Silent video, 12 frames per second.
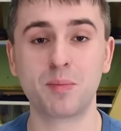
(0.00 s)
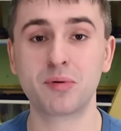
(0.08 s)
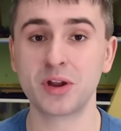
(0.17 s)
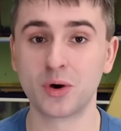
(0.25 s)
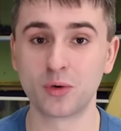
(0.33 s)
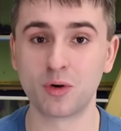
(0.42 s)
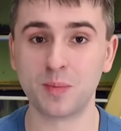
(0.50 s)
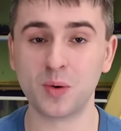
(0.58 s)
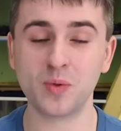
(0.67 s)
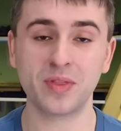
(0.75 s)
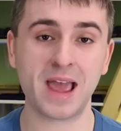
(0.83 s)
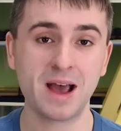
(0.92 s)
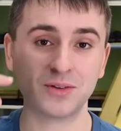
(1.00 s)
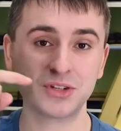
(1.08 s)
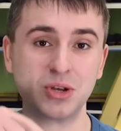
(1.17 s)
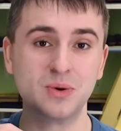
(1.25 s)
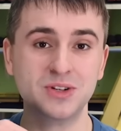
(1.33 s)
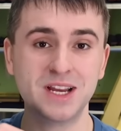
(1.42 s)
pre-orderable now,
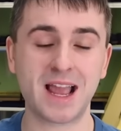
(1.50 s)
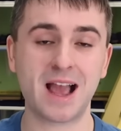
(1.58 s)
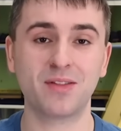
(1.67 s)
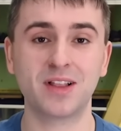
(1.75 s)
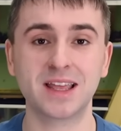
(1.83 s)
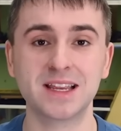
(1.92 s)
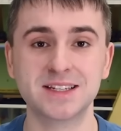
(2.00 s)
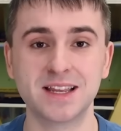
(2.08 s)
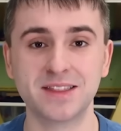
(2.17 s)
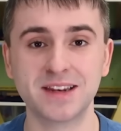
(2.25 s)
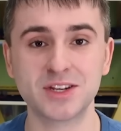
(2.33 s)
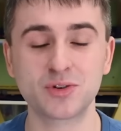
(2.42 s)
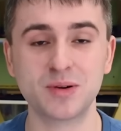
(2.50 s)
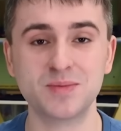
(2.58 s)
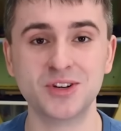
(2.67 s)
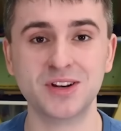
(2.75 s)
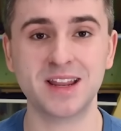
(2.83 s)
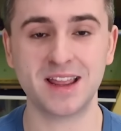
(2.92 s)
so check out the links in the
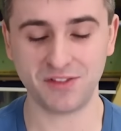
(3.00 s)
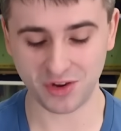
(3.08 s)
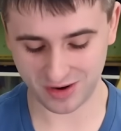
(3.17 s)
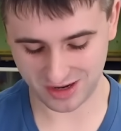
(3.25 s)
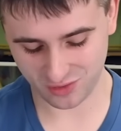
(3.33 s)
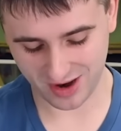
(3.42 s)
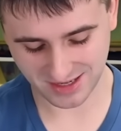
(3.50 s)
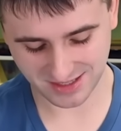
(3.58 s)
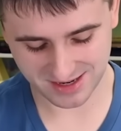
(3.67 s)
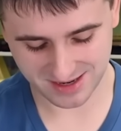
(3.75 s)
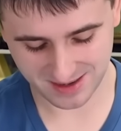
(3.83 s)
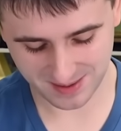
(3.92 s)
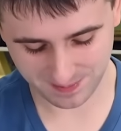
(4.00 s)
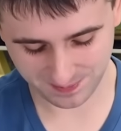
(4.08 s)
description if you're interested.